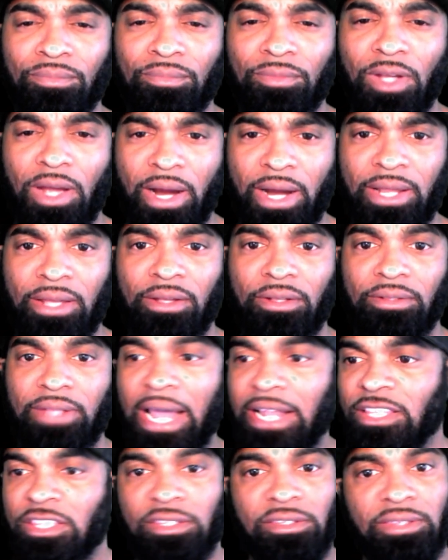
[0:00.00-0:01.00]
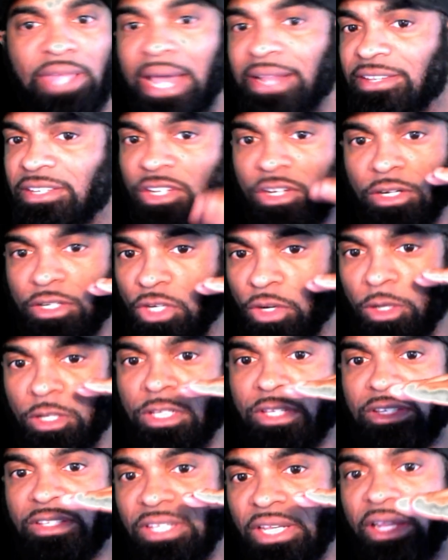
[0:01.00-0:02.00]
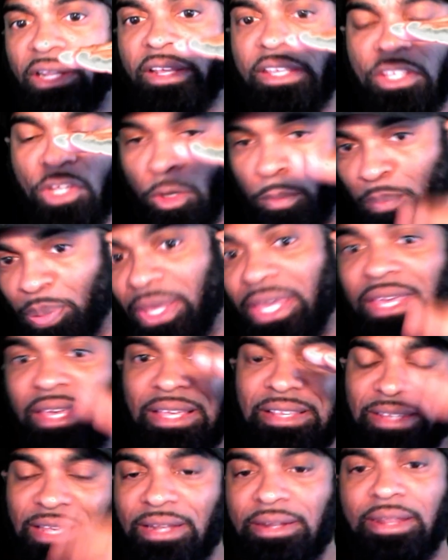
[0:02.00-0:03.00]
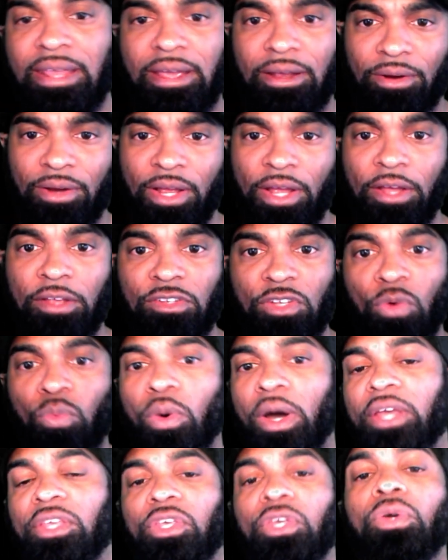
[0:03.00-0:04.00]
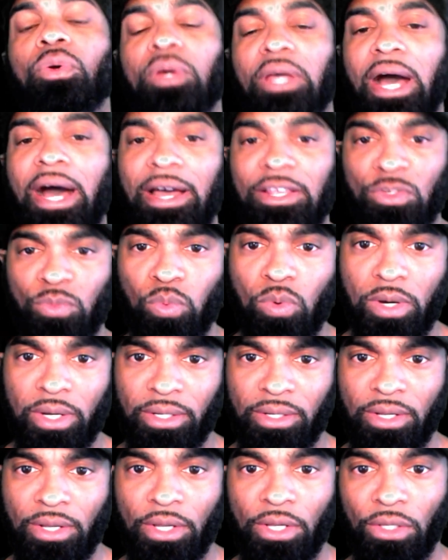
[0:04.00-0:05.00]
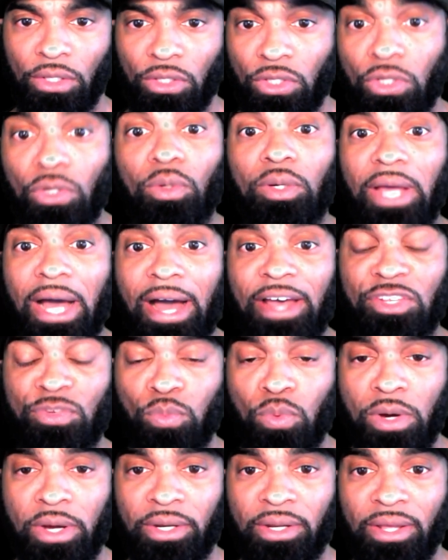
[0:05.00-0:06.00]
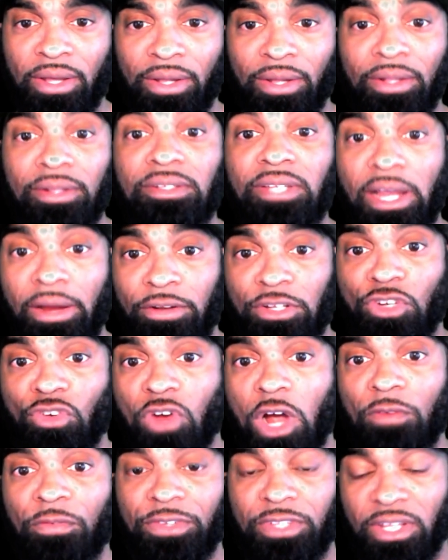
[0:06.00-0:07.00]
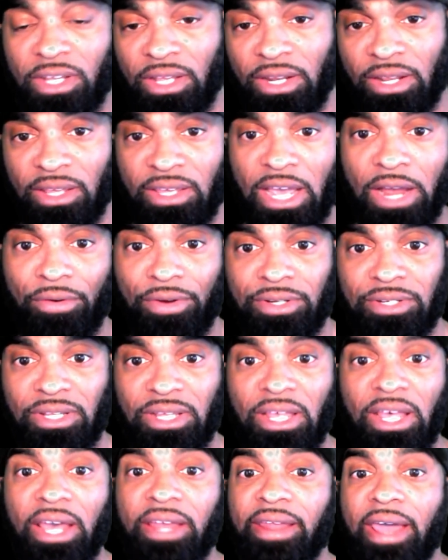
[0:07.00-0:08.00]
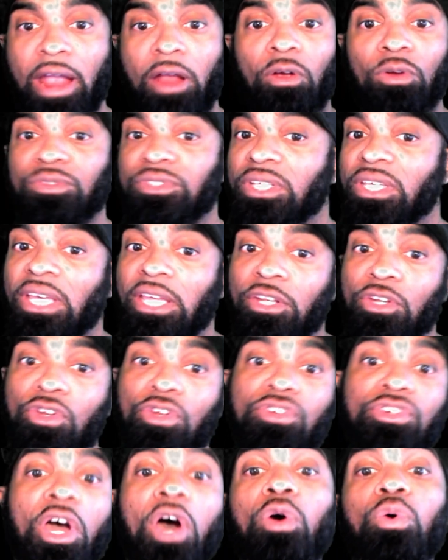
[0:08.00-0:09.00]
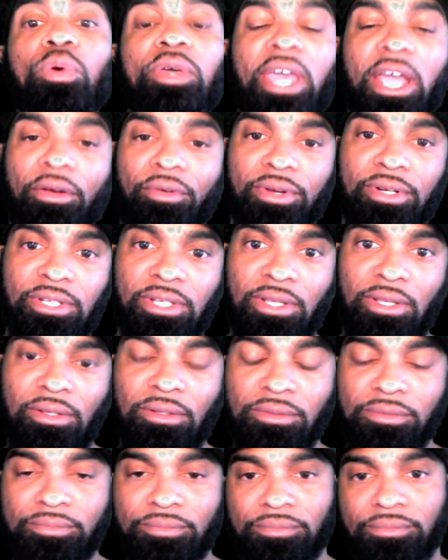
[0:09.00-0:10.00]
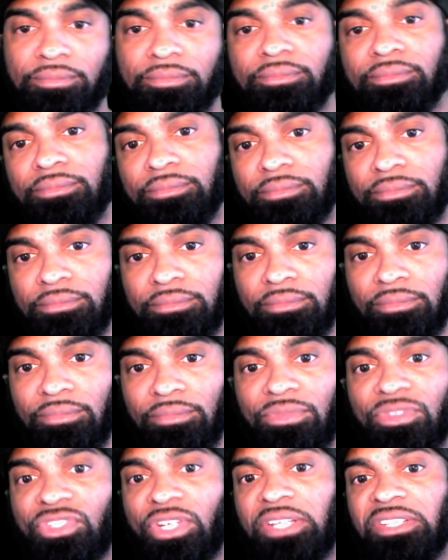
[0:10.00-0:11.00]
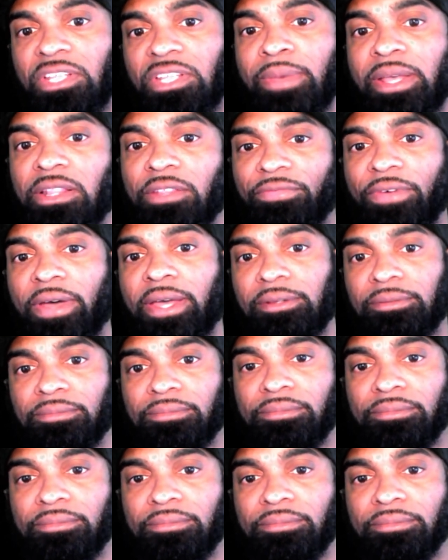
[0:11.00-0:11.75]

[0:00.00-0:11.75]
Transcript: All right? That's your ceiling. Your peak is in there. So what you guys want Terrence Crawford to get a guarantee and Errol to get no guarantee just to make the fight.